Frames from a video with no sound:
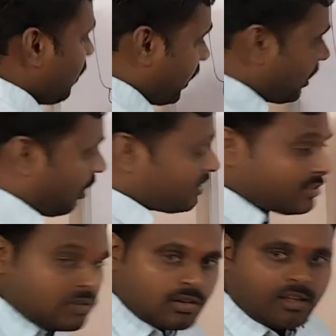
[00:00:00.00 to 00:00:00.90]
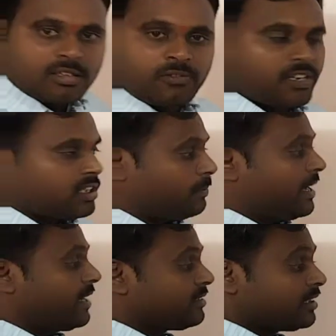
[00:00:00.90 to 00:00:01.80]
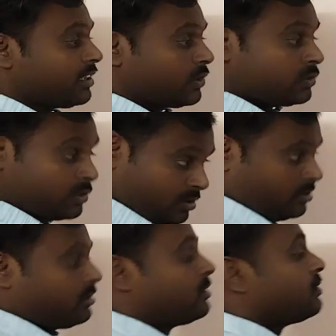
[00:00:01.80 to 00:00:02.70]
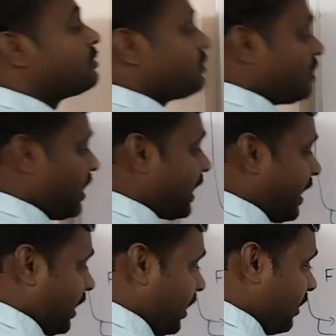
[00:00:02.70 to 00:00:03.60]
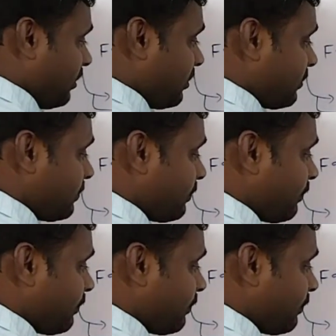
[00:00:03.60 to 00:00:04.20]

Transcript: He also classified the plants into three categories: